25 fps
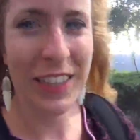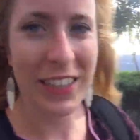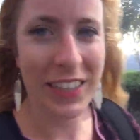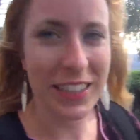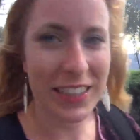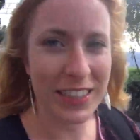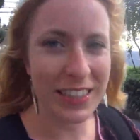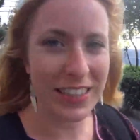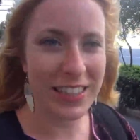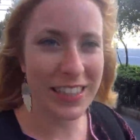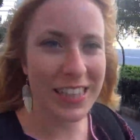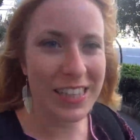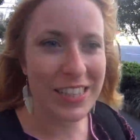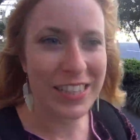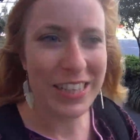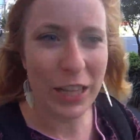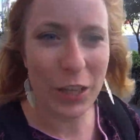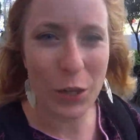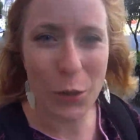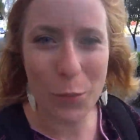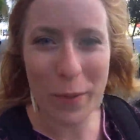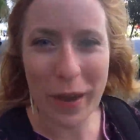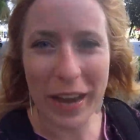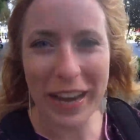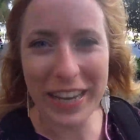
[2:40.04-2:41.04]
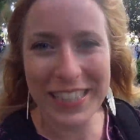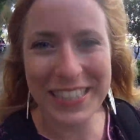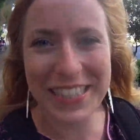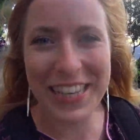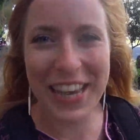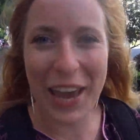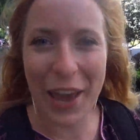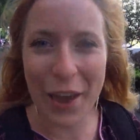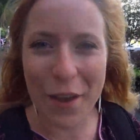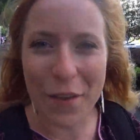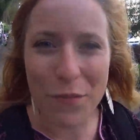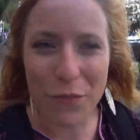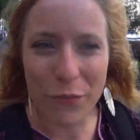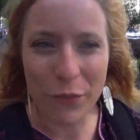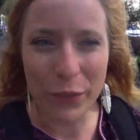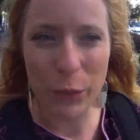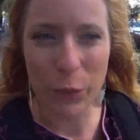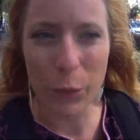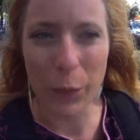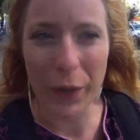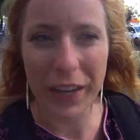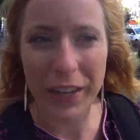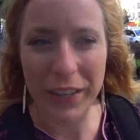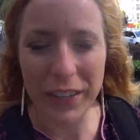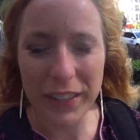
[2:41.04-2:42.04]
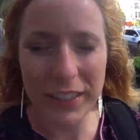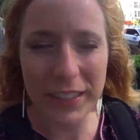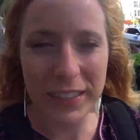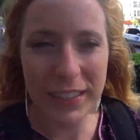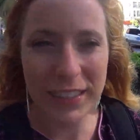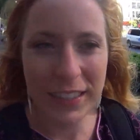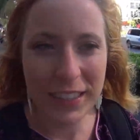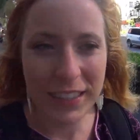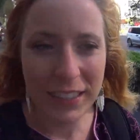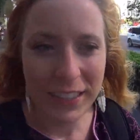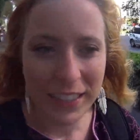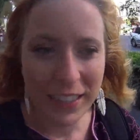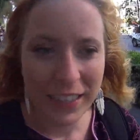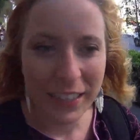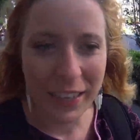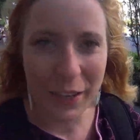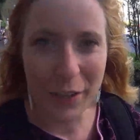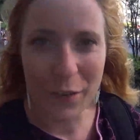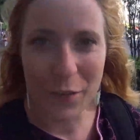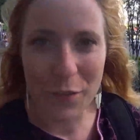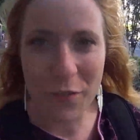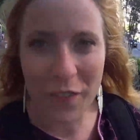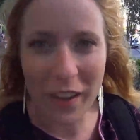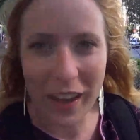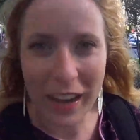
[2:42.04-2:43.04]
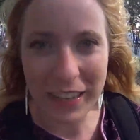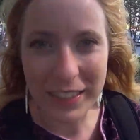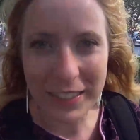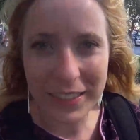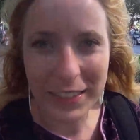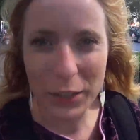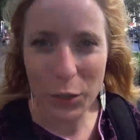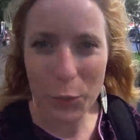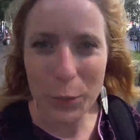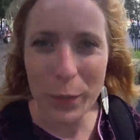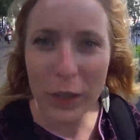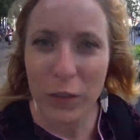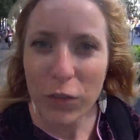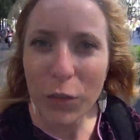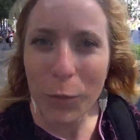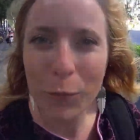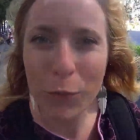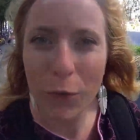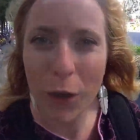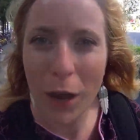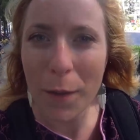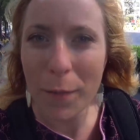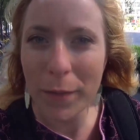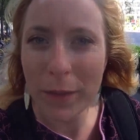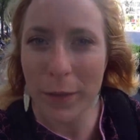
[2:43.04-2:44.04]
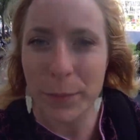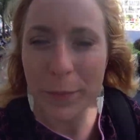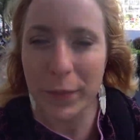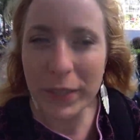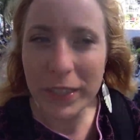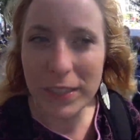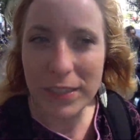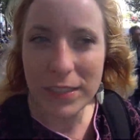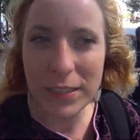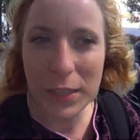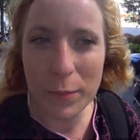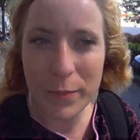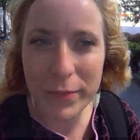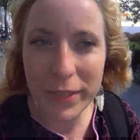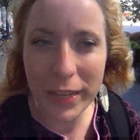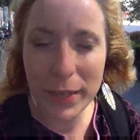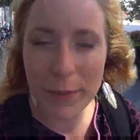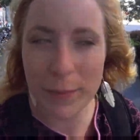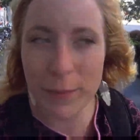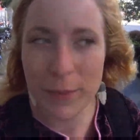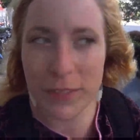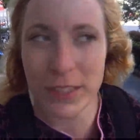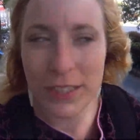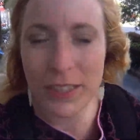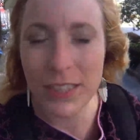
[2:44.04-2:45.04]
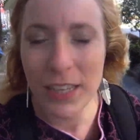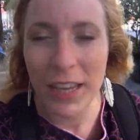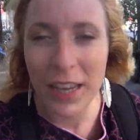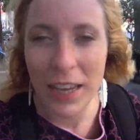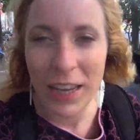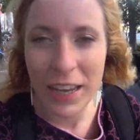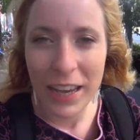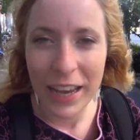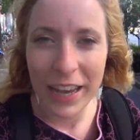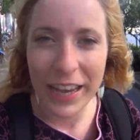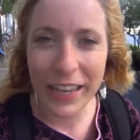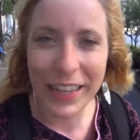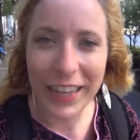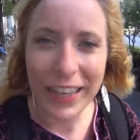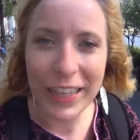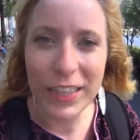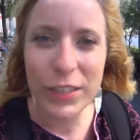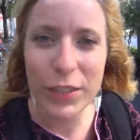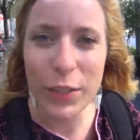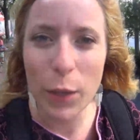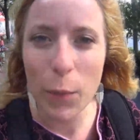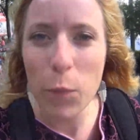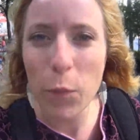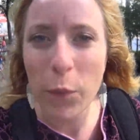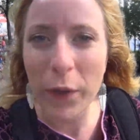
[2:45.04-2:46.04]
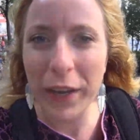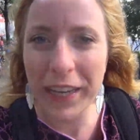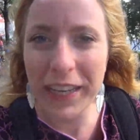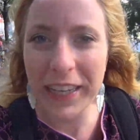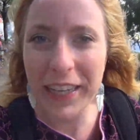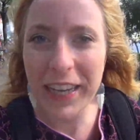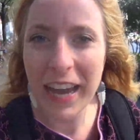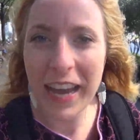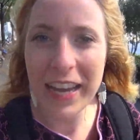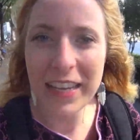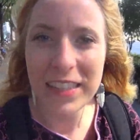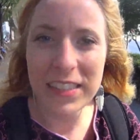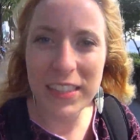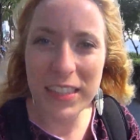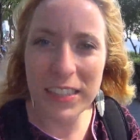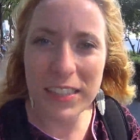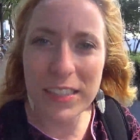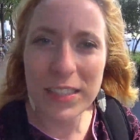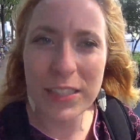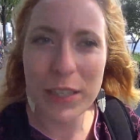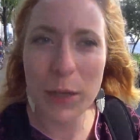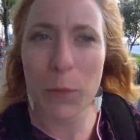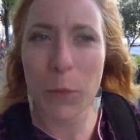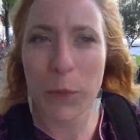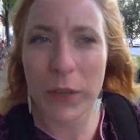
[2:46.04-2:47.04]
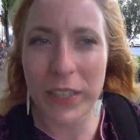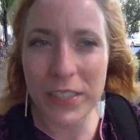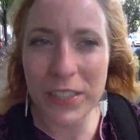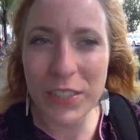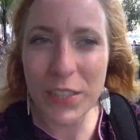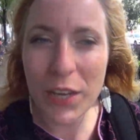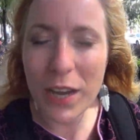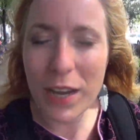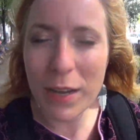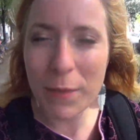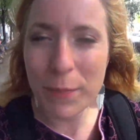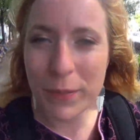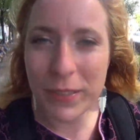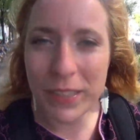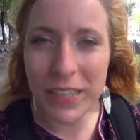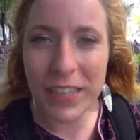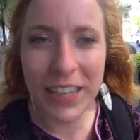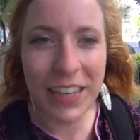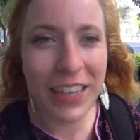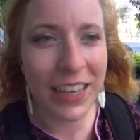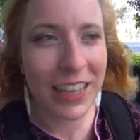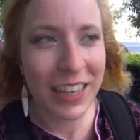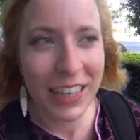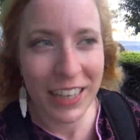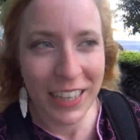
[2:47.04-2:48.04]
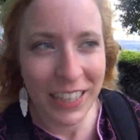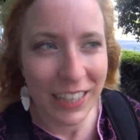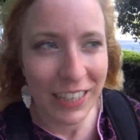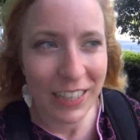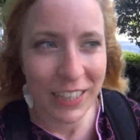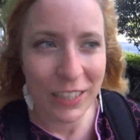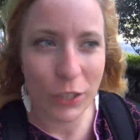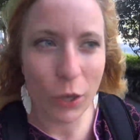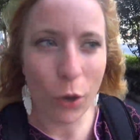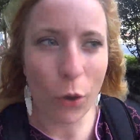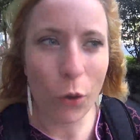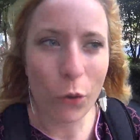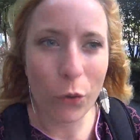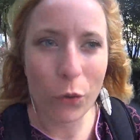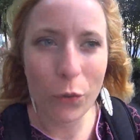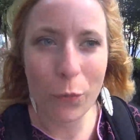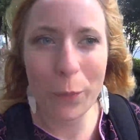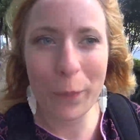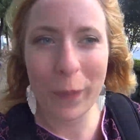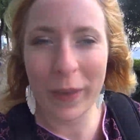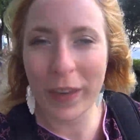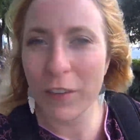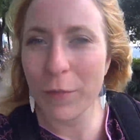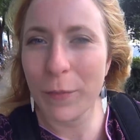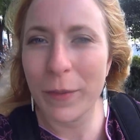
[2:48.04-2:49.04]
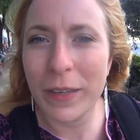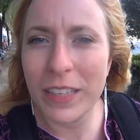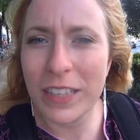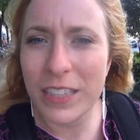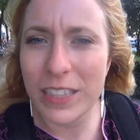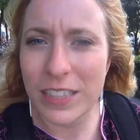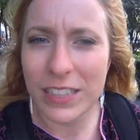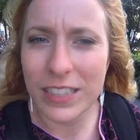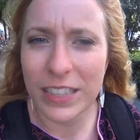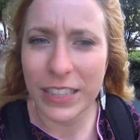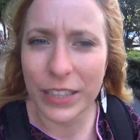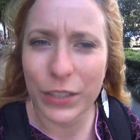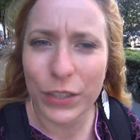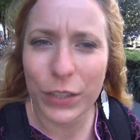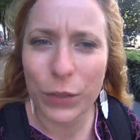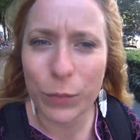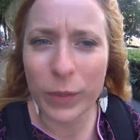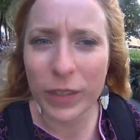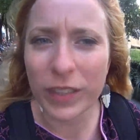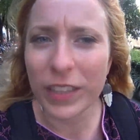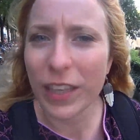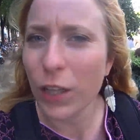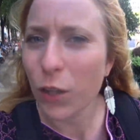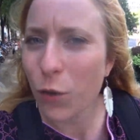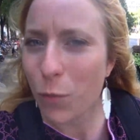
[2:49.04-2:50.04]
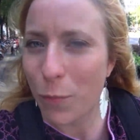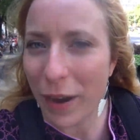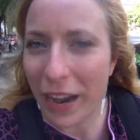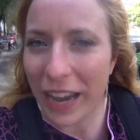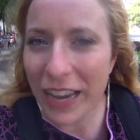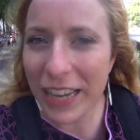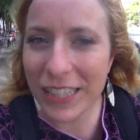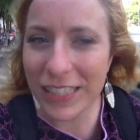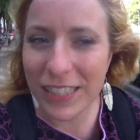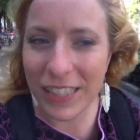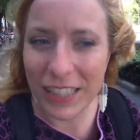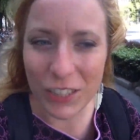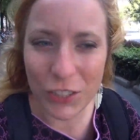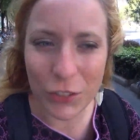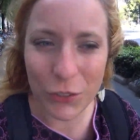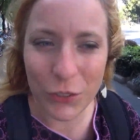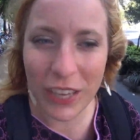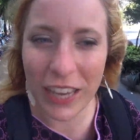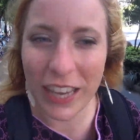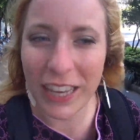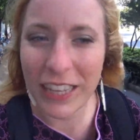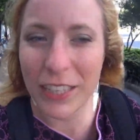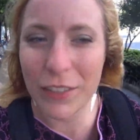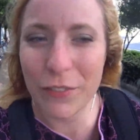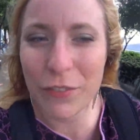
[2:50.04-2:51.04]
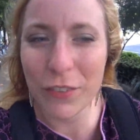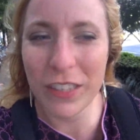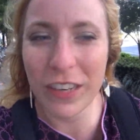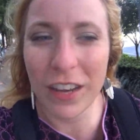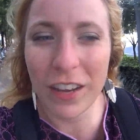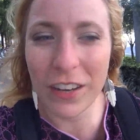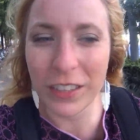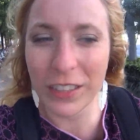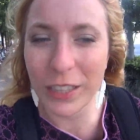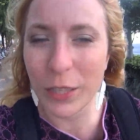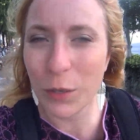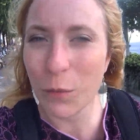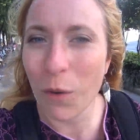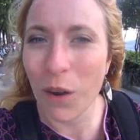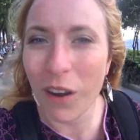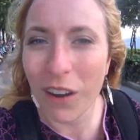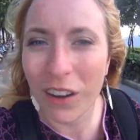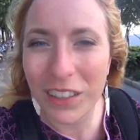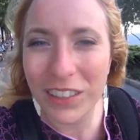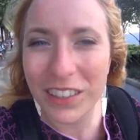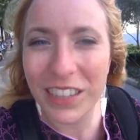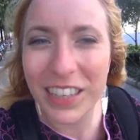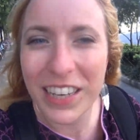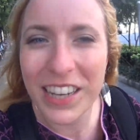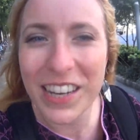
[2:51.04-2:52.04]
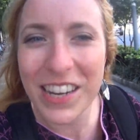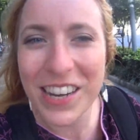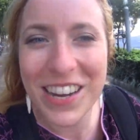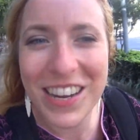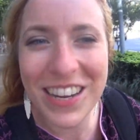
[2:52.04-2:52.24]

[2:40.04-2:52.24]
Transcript: You see these yellow bikes everywhere. In fact, they're a bit of a problem because sometimes at subway exits, subway stops, the whole pavement is littered with yellow bikes and you can't even hardly walk there.